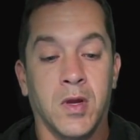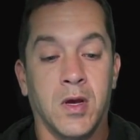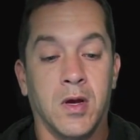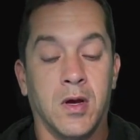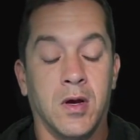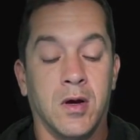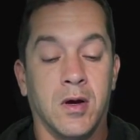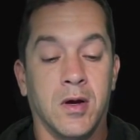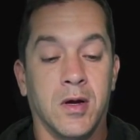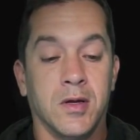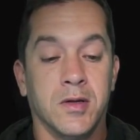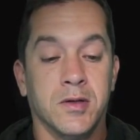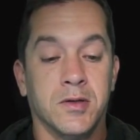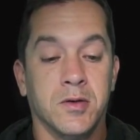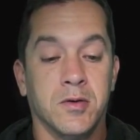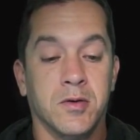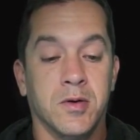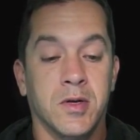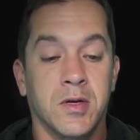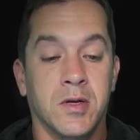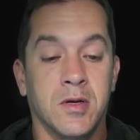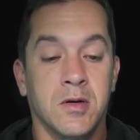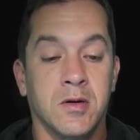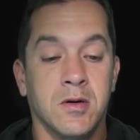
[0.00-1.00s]
All right, so
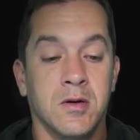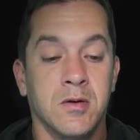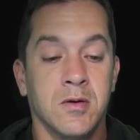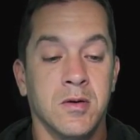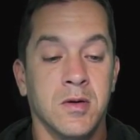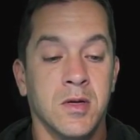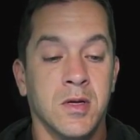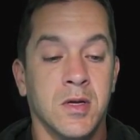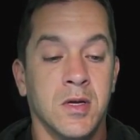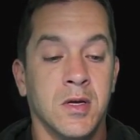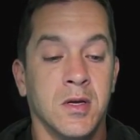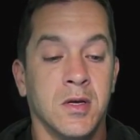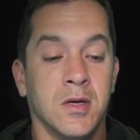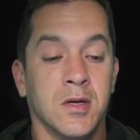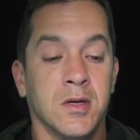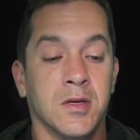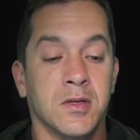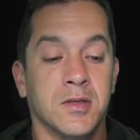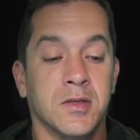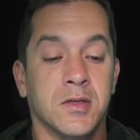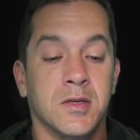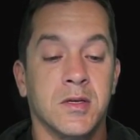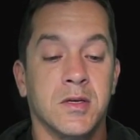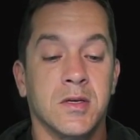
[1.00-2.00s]
here,
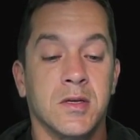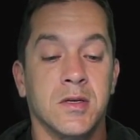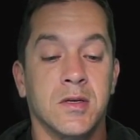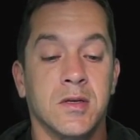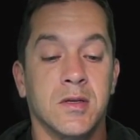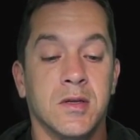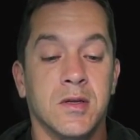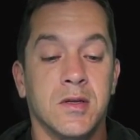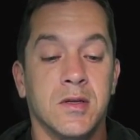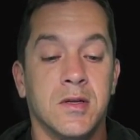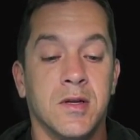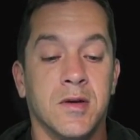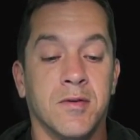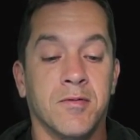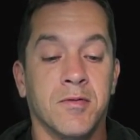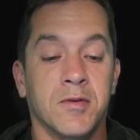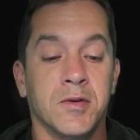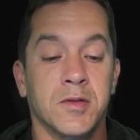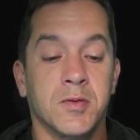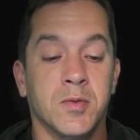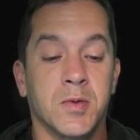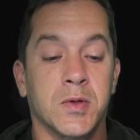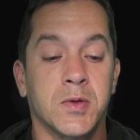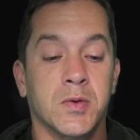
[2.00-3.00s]
see the
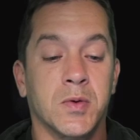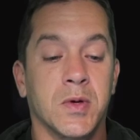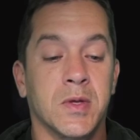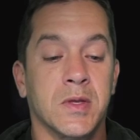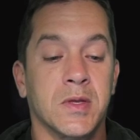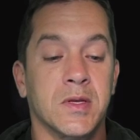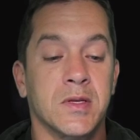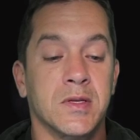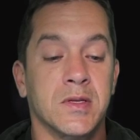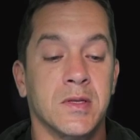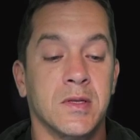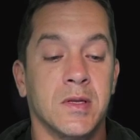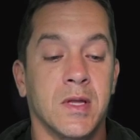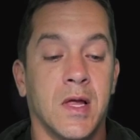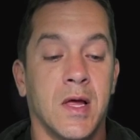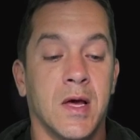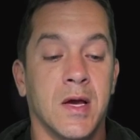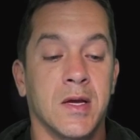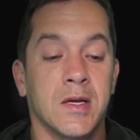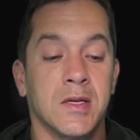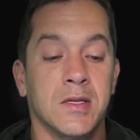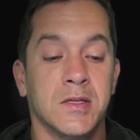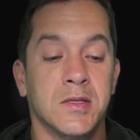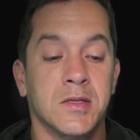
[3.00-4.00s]
difference between these
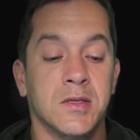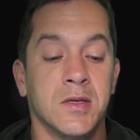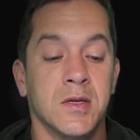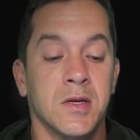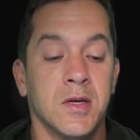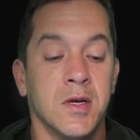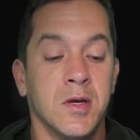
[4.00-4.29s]
lines